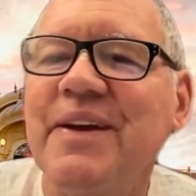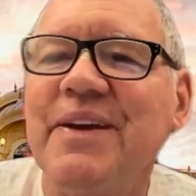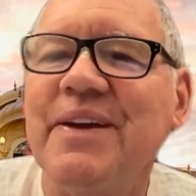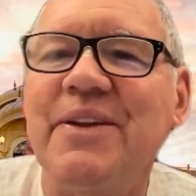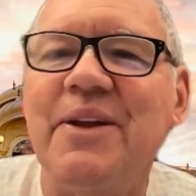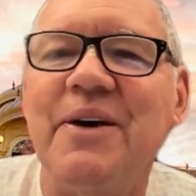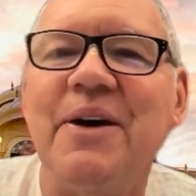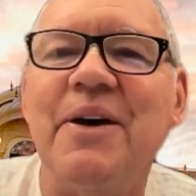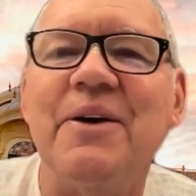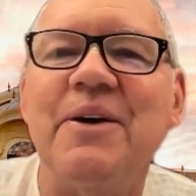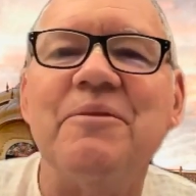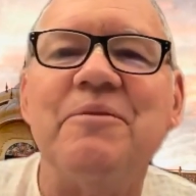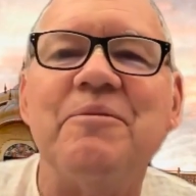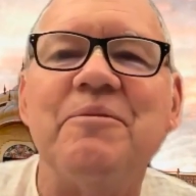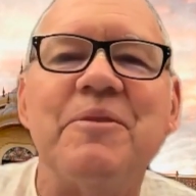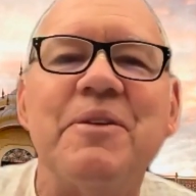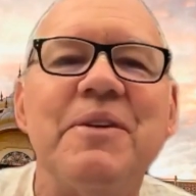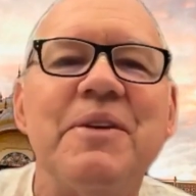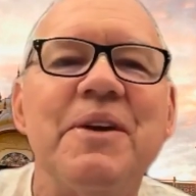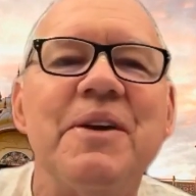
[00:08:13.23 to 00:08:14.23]
the
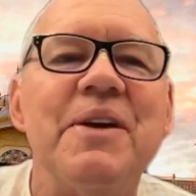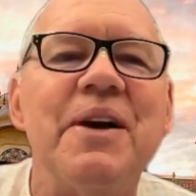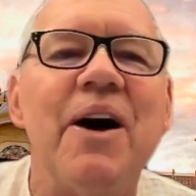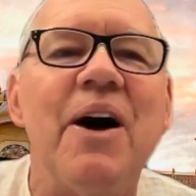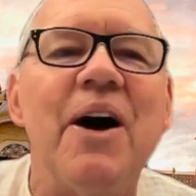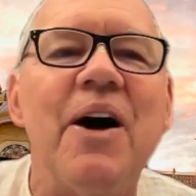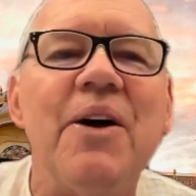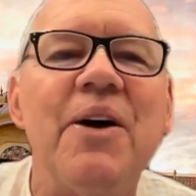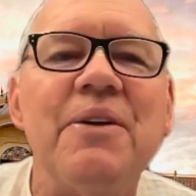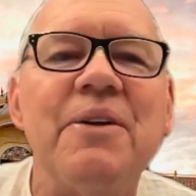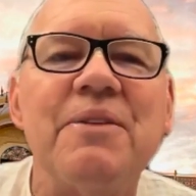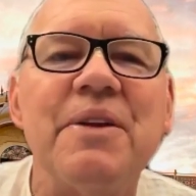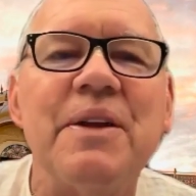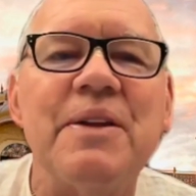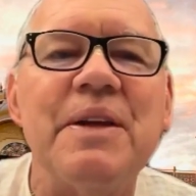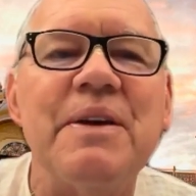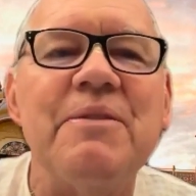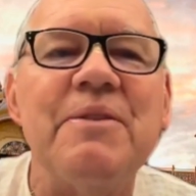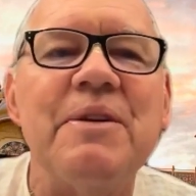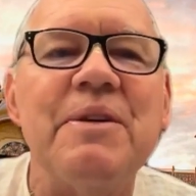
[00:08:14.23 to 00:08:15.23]
heart of the
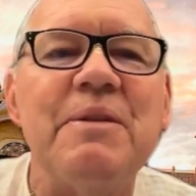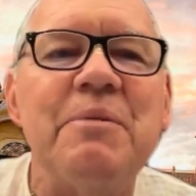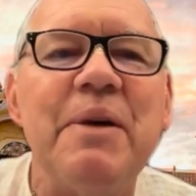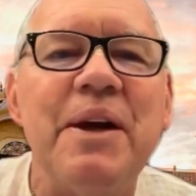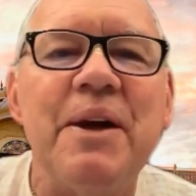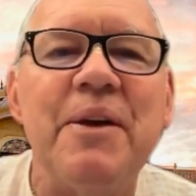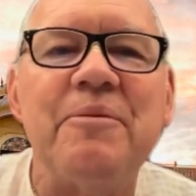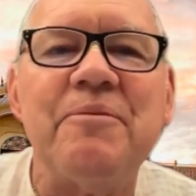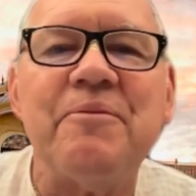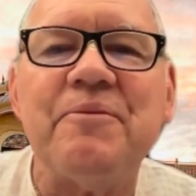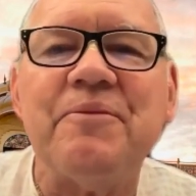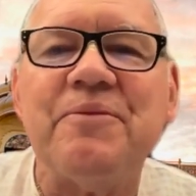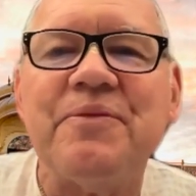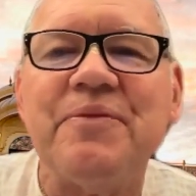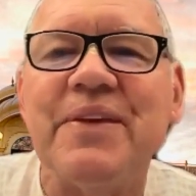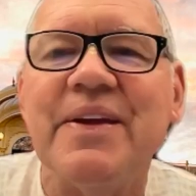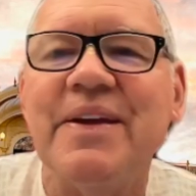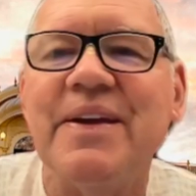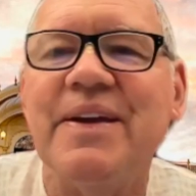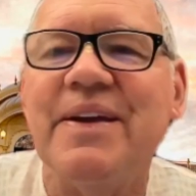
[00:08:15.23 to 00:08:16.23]
living being,
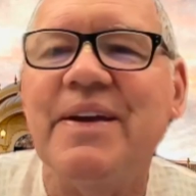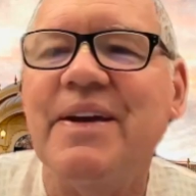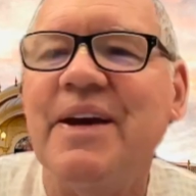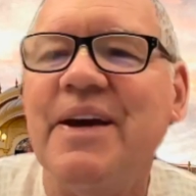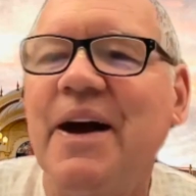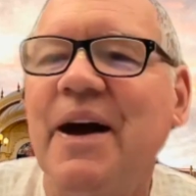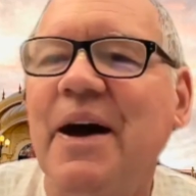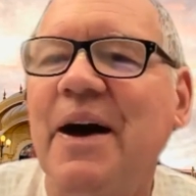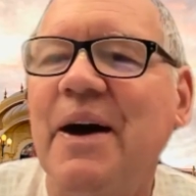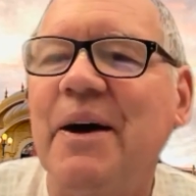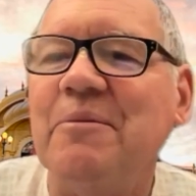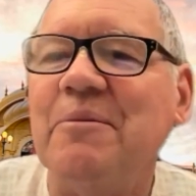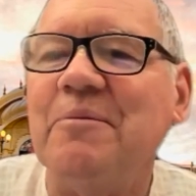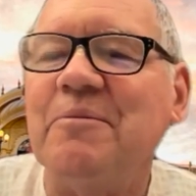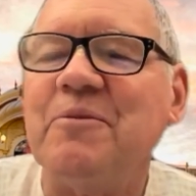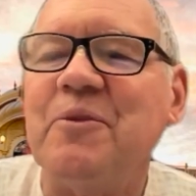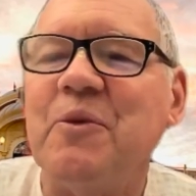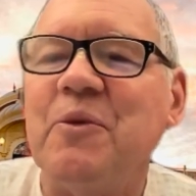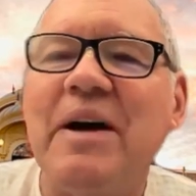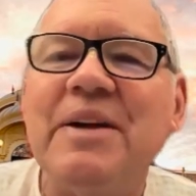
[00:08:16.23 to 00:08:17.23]

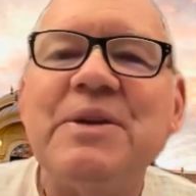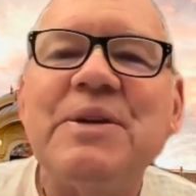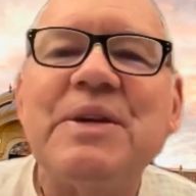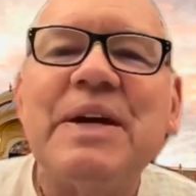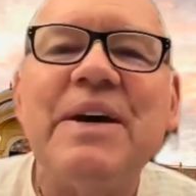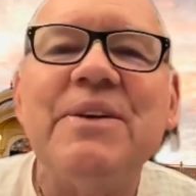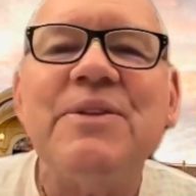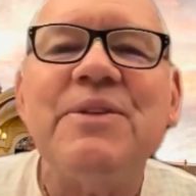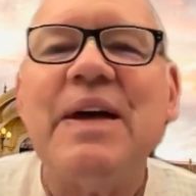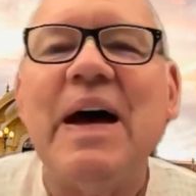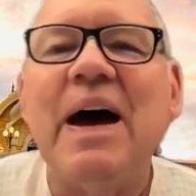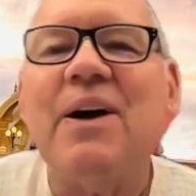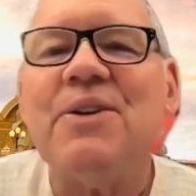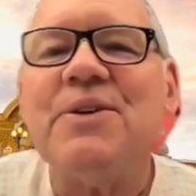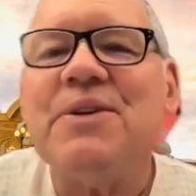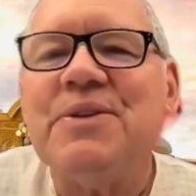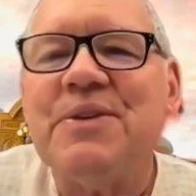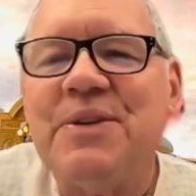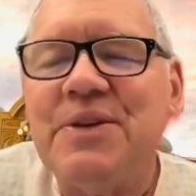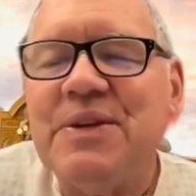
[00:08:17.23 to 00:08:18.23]

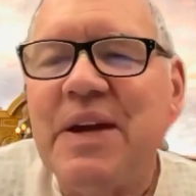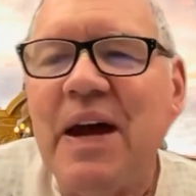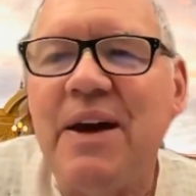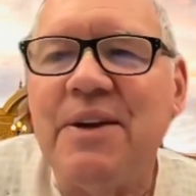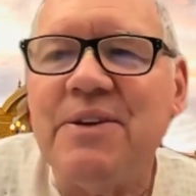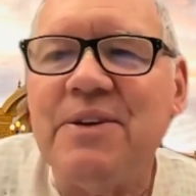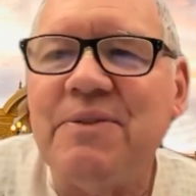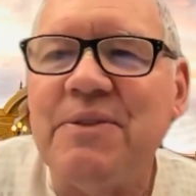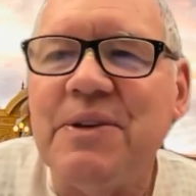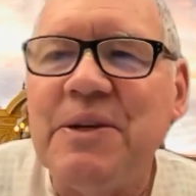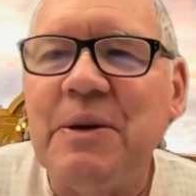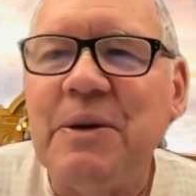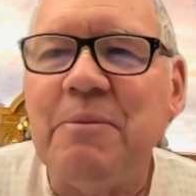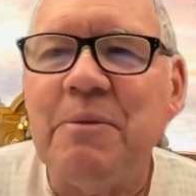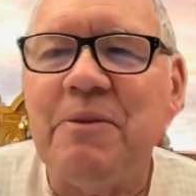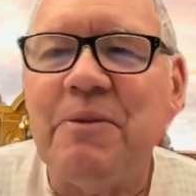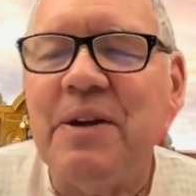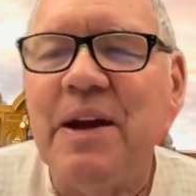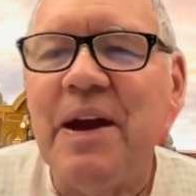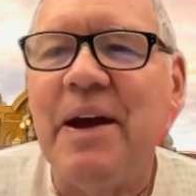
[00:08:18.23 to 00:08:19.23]
1/10,000th the size of a tip
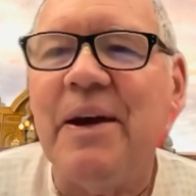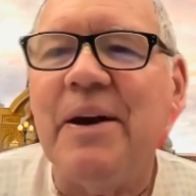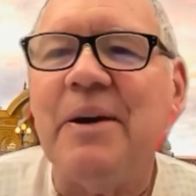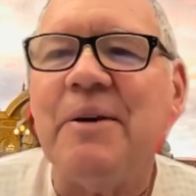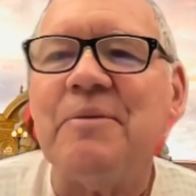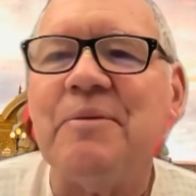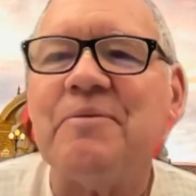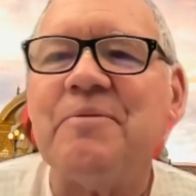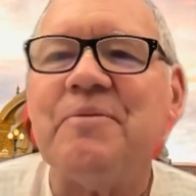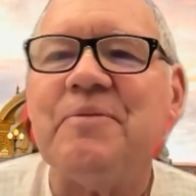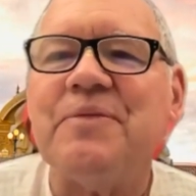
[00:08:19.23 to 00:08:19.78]
of a hair.